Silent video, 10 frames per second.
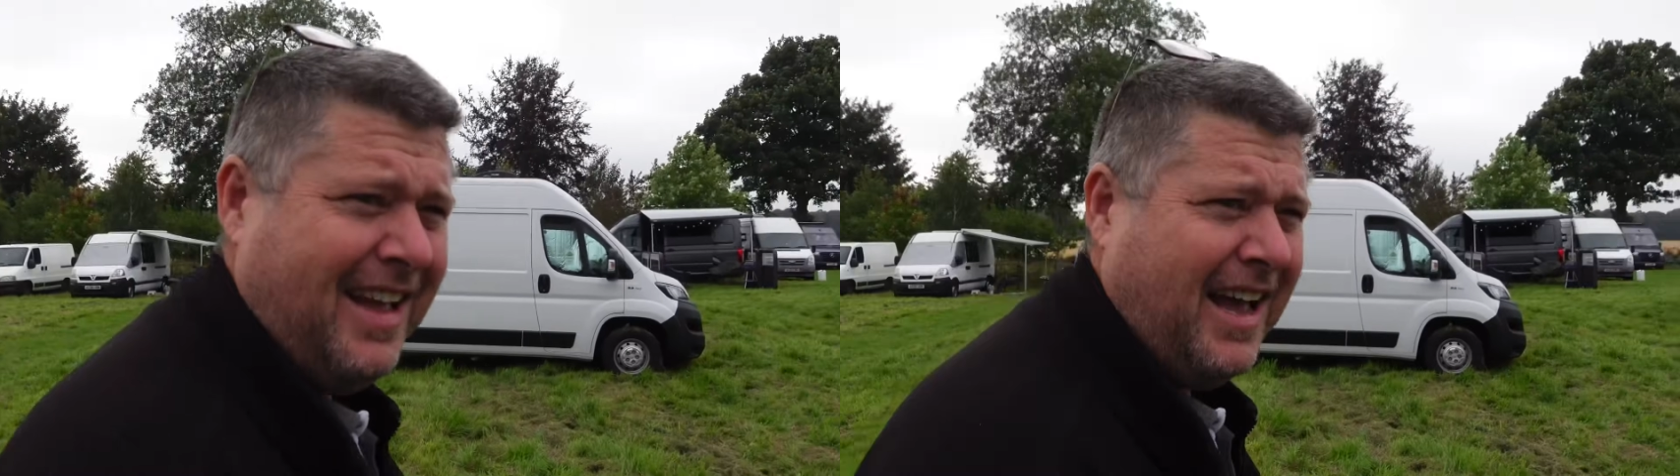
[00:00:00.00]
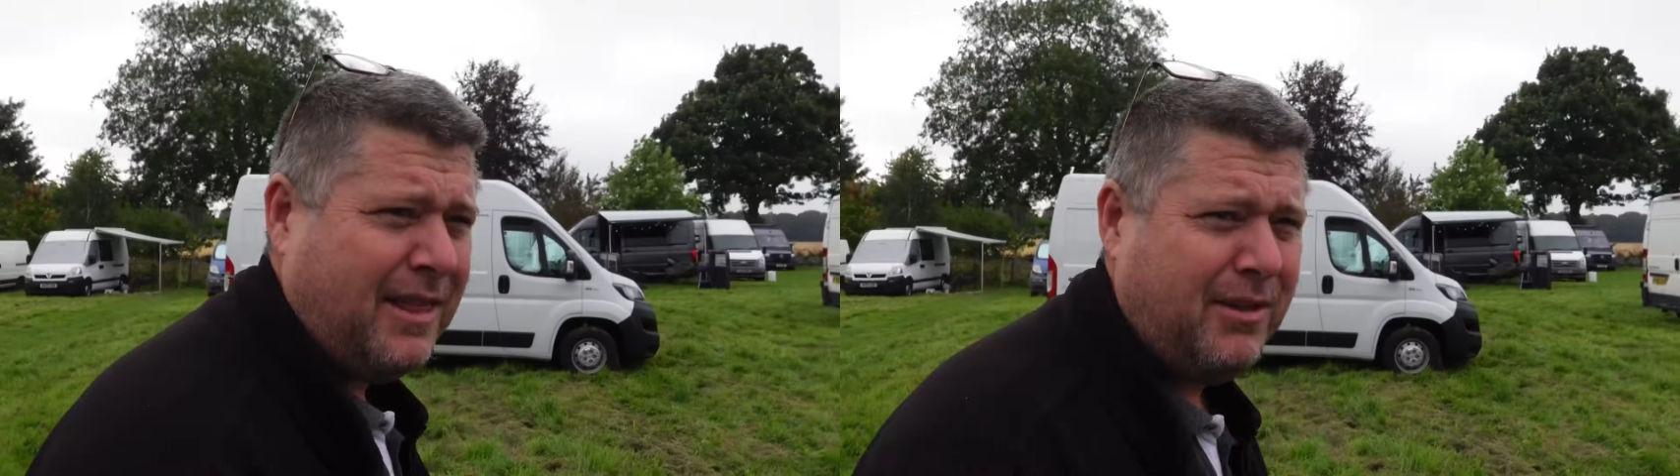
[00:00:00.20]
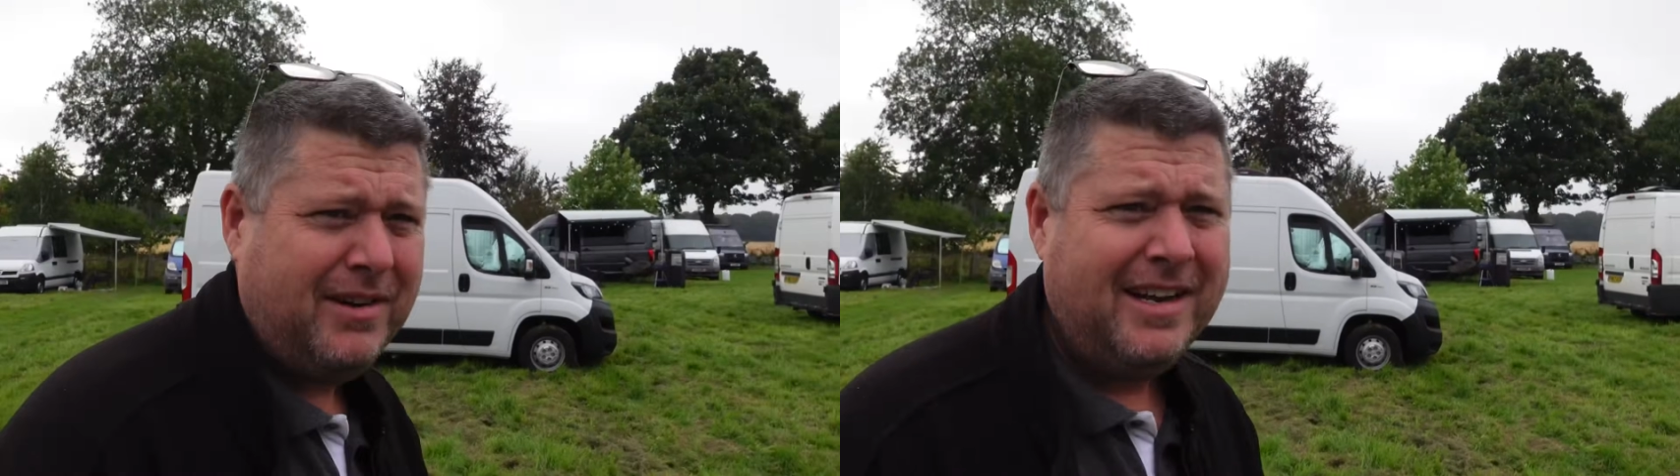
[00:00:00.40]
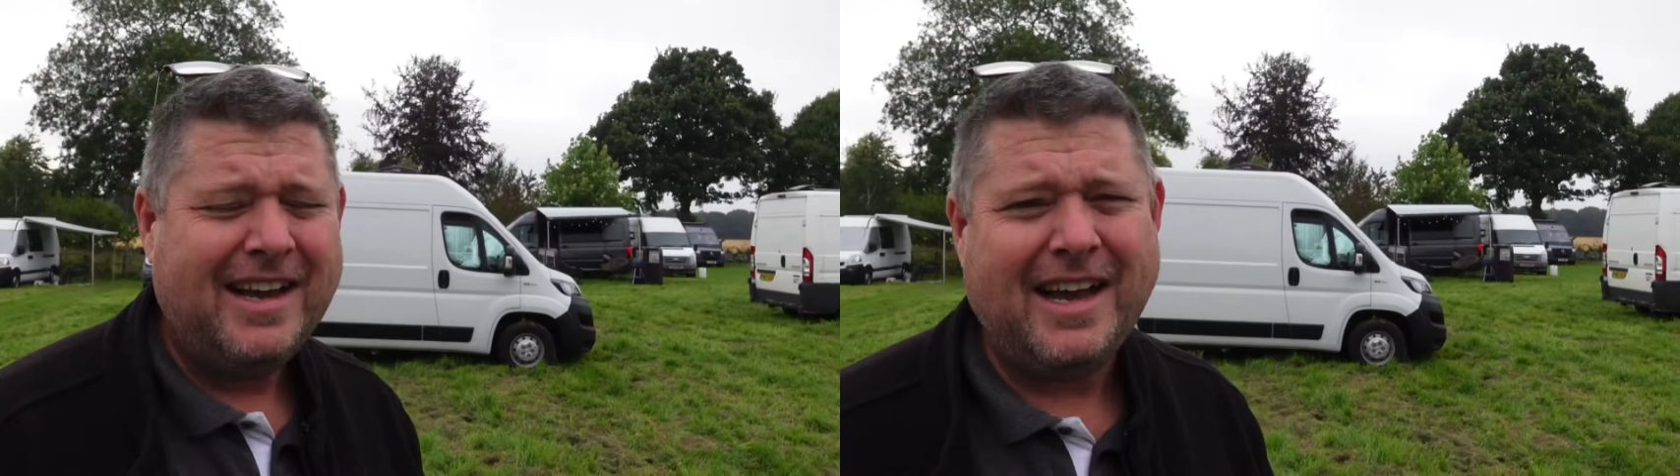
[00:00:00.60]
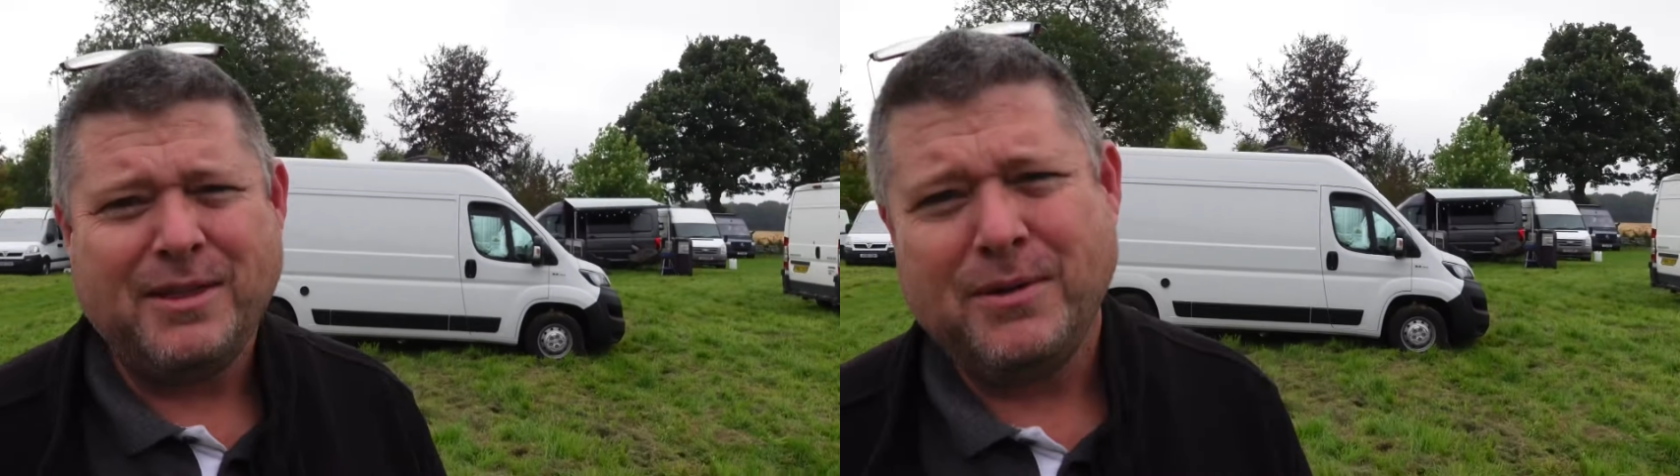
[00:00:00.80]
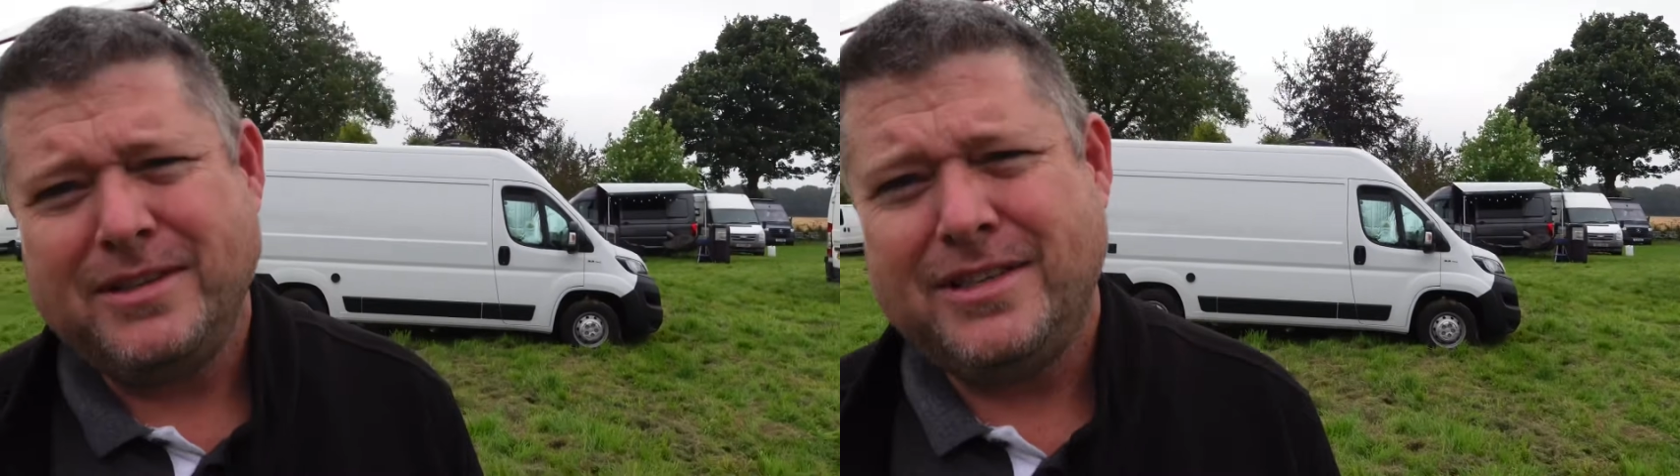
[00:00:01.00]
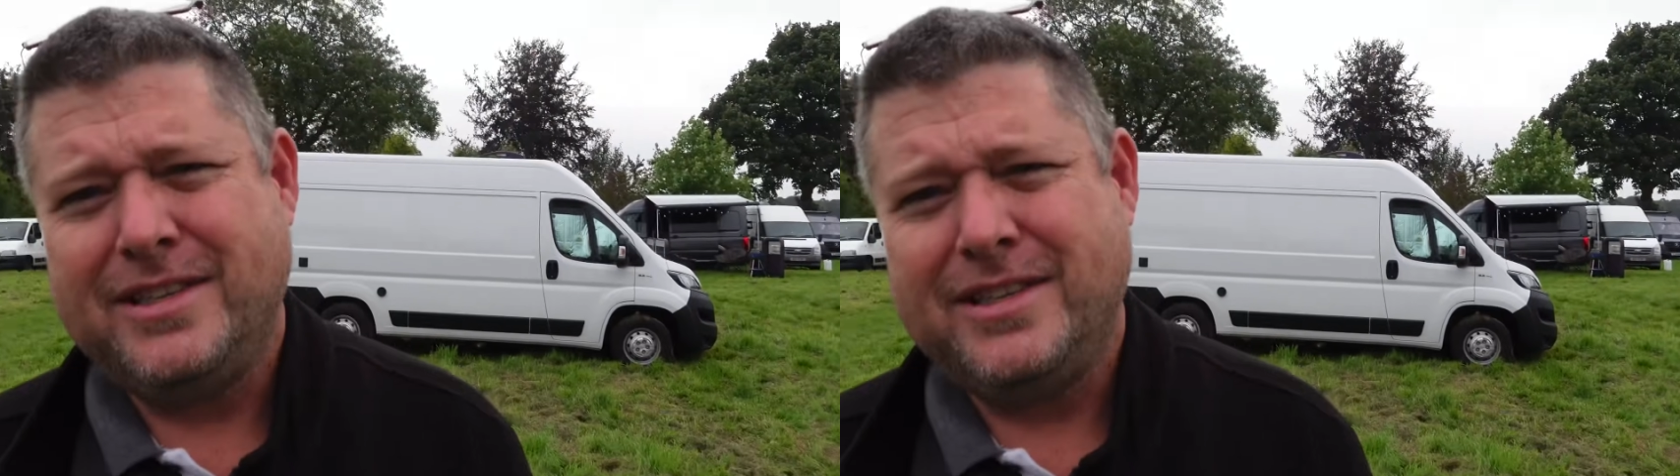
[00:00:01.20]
I thought you